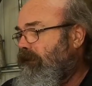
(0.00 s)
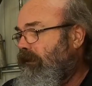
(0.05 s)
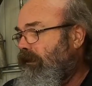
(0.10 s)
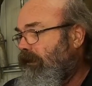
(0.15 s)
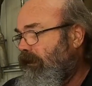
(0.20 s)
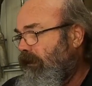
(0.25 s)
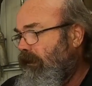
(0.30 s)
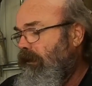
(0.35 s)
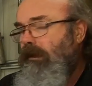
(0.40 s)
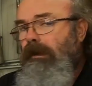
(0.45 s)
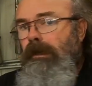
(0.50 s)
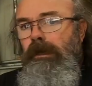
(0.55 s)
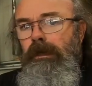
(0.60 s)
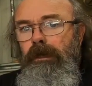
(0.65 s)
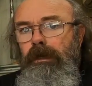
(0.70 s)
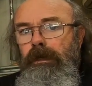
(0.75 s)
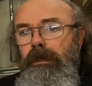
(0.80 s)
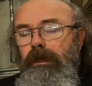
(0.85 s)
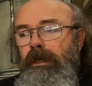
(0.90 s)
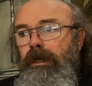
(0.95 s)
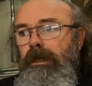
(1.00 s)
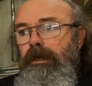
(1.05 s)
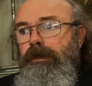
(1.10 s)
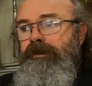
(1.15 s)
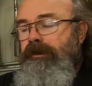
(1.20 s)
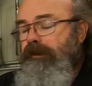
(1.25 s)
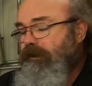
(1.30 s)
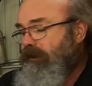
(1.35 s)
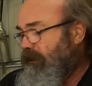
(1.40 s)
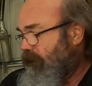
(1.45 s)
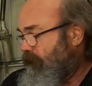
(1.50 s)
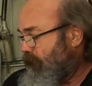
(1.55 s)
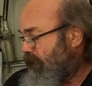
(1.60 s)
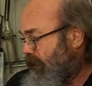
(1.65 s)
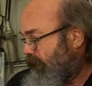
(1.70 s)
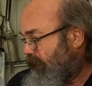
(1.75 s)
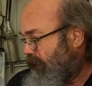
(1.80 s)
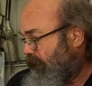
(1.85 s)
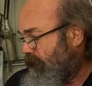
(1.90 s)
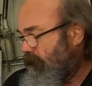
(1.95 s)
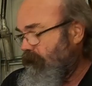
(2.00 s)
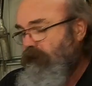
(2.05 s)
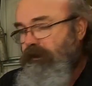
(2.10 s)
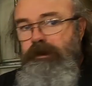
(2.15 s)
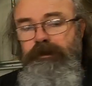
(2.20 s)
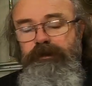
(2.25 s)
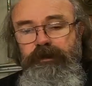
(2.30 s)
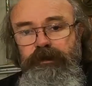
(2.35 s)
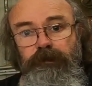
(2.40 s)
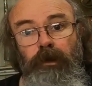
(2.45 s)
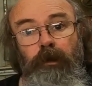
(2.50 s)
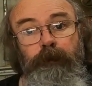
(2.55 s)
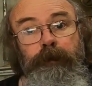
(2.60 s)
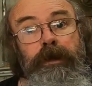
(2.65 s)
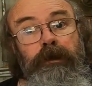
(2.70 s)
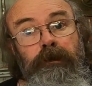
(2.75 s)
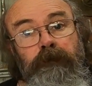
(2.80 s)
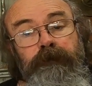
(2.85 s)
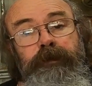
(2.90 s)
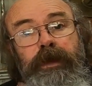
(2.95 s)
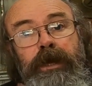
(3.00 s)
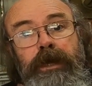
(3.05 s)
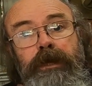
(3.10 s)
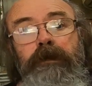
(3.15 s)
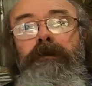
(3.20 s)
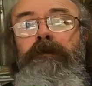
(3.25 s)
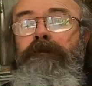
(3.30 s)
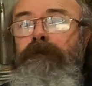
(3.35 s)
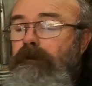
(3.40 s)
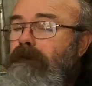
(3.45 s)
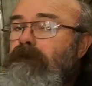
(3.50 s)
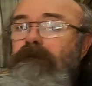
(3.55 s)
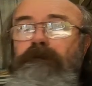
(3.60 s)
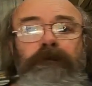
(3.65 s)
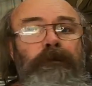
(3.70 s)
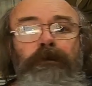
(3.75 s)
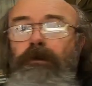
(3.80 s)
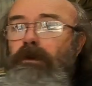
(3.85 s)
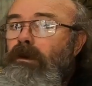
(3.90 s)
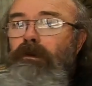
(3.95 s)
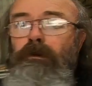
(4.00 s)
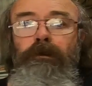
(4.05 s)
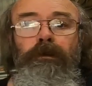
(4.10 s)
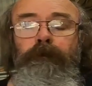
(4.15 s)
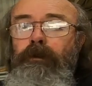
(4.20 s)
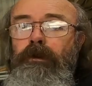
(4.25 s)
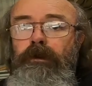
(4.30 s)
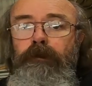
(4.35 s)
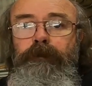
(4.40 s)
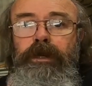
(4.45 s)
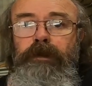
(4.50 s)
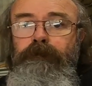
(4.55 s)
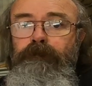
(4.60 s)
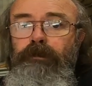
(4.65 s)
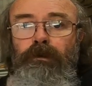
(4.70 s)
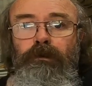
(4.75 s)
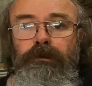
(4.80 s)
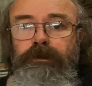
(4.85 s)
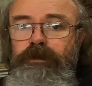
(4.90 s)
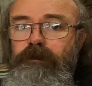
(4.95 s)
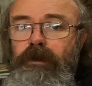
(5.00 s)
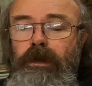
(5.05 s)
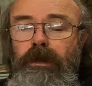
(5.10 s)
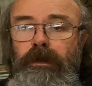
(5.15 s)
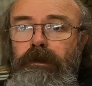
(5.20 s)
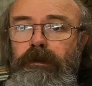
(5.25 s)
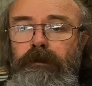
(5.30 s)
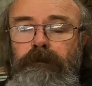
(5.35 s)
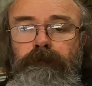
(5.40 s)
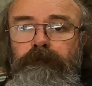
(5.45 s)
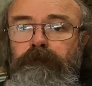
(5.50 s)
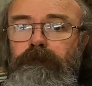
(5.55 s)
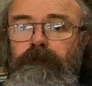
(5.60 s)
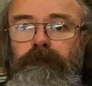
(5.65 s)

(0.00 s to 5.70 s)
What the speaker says: they were, CC motor. Use the top end off that. All the bottom end bore stroke,